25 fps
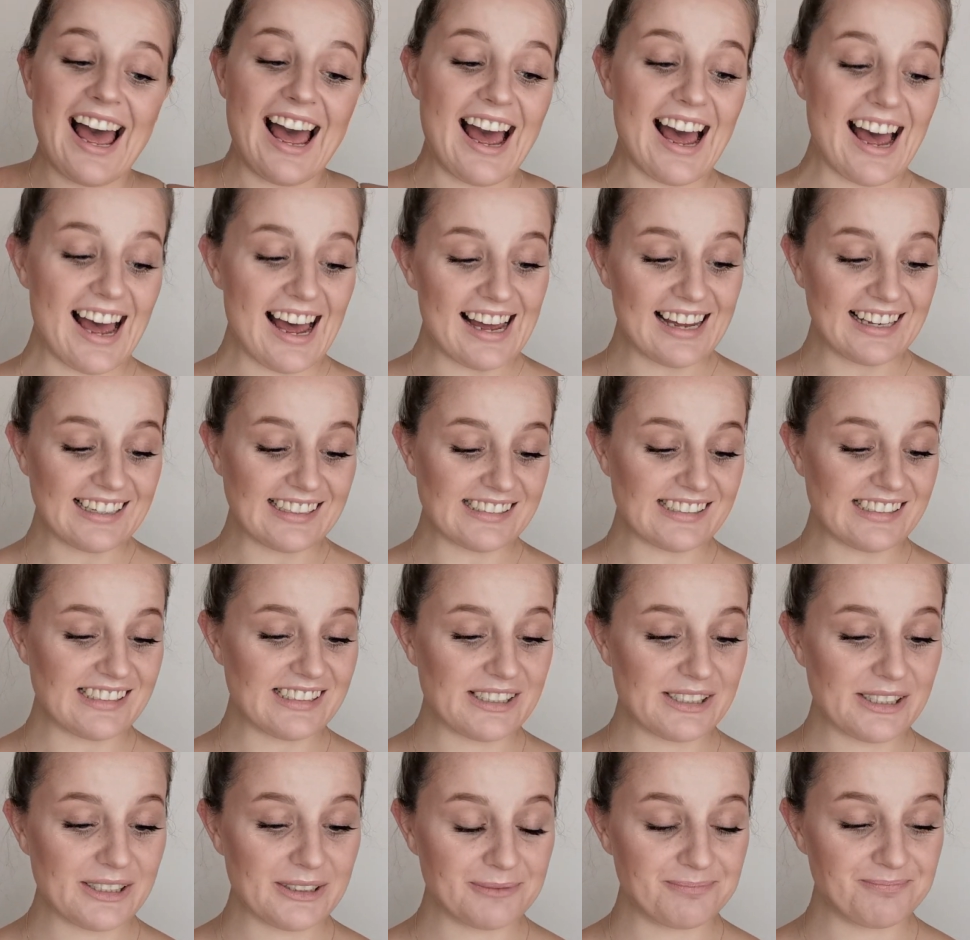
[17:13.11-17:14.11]

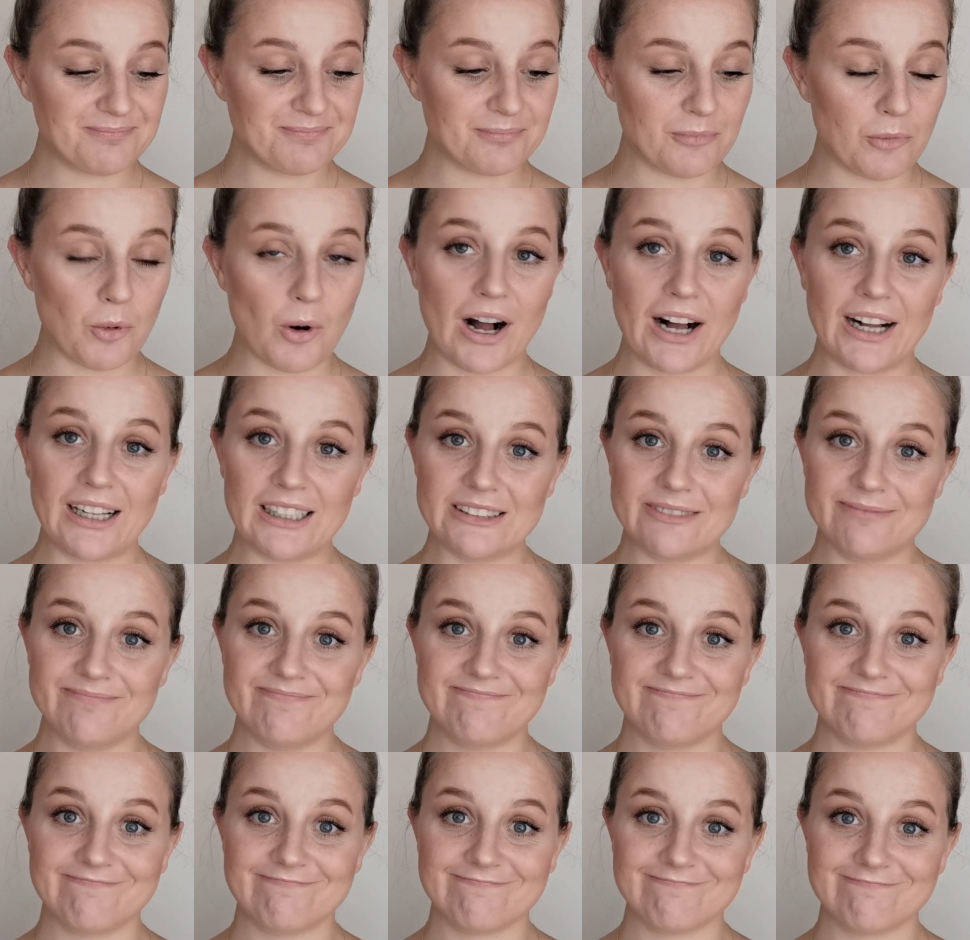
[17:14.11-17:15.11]
And,
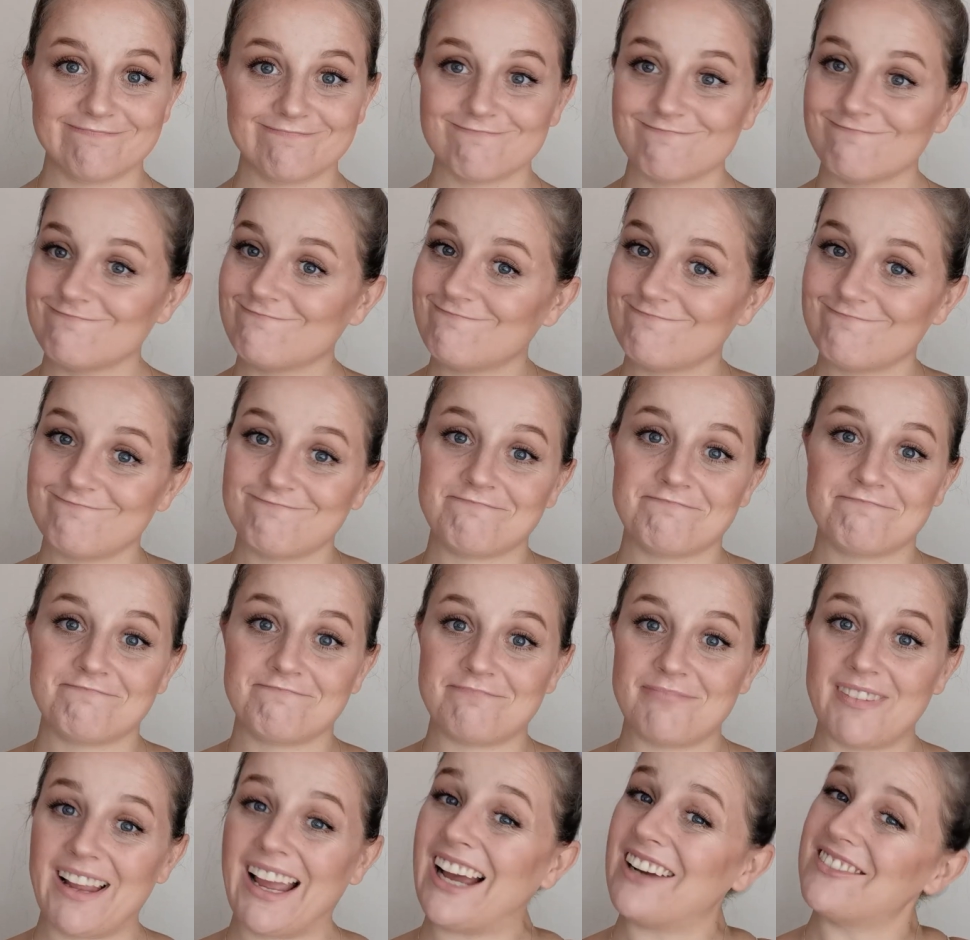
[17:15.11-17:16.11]
well,
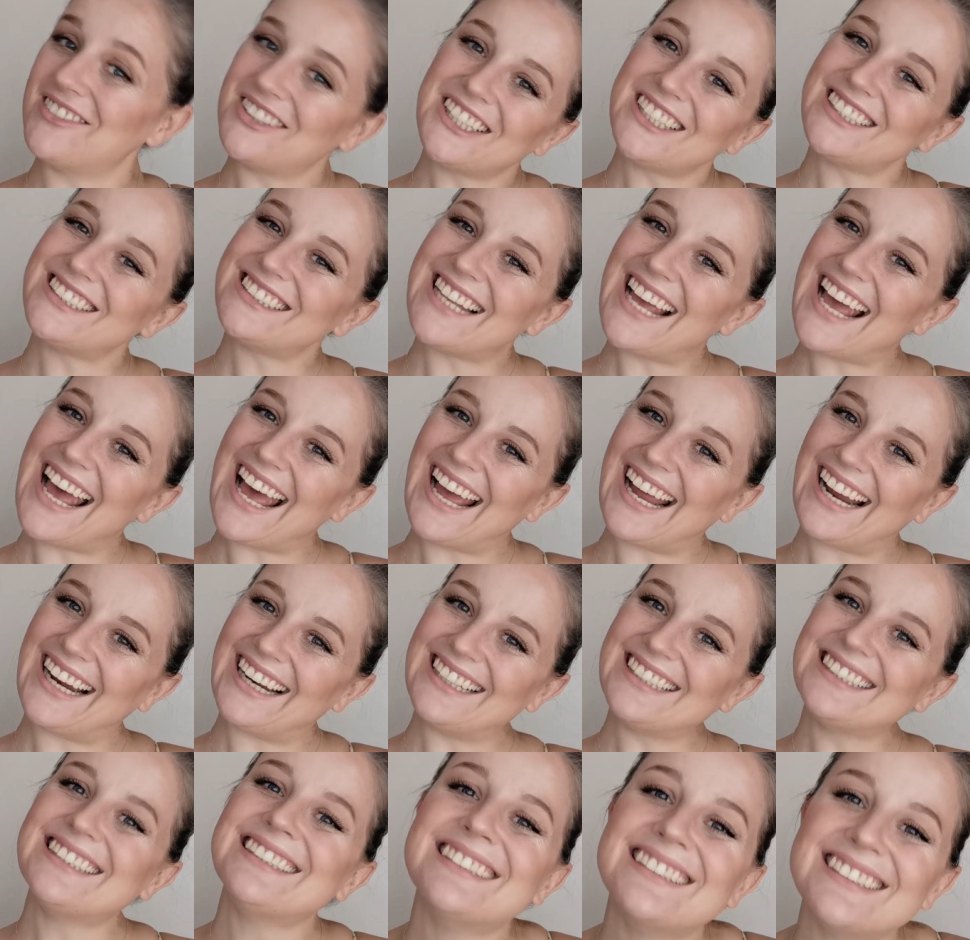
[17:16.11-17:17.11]
have a good
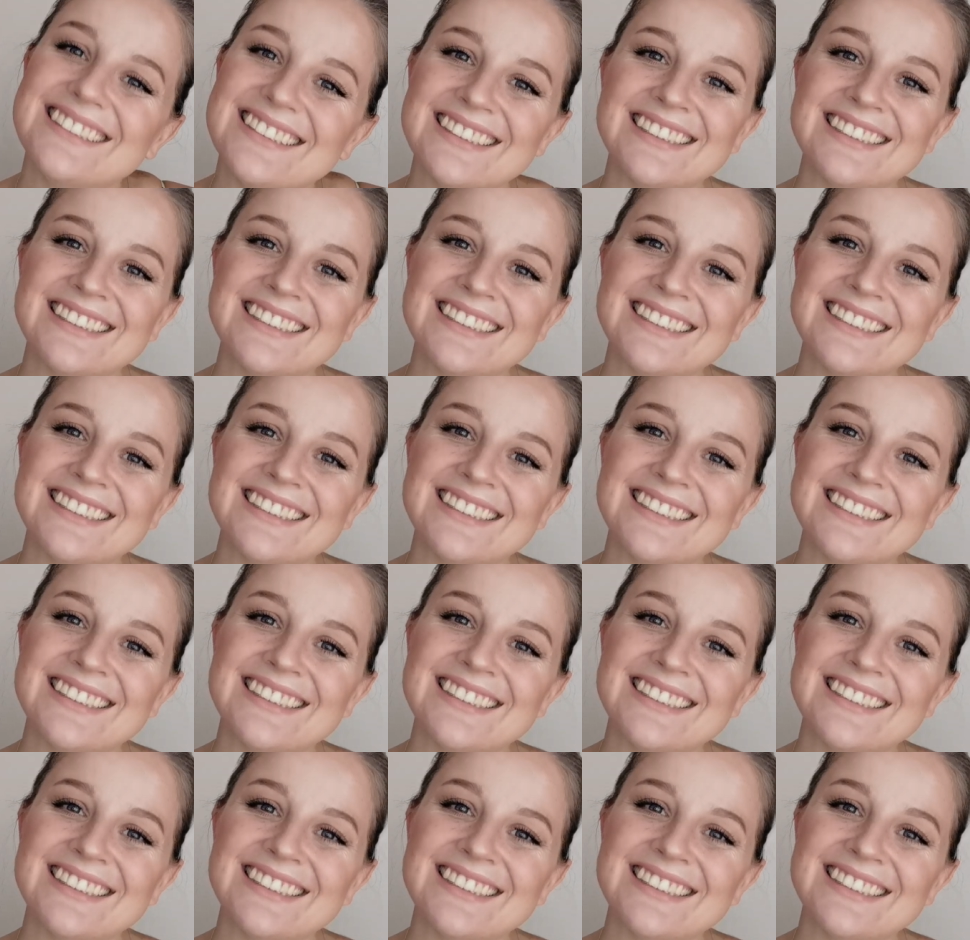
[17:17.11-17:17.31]
day.